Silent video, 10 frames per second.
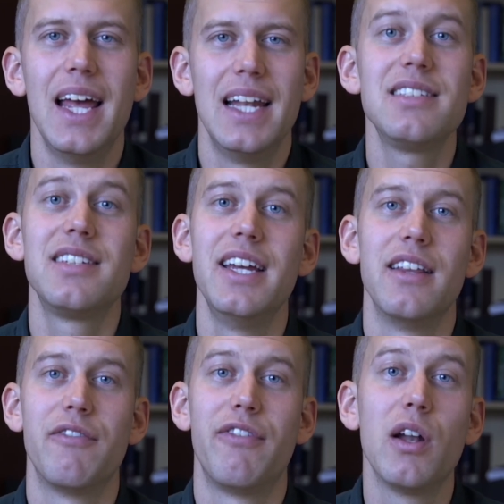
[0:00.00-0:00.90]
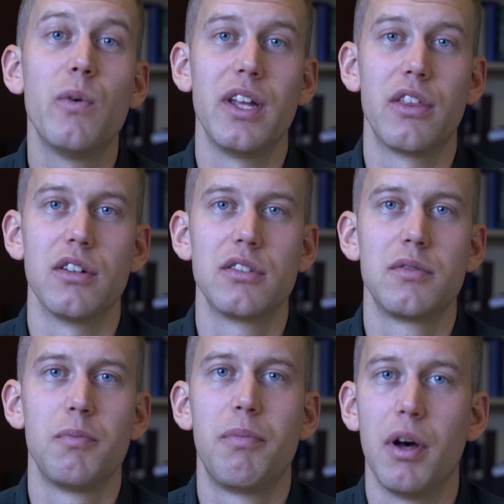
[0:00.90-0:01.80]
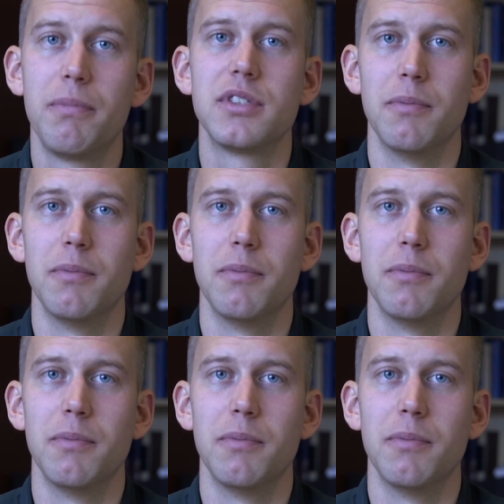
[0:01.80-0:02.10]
Let's say the following thoughts pops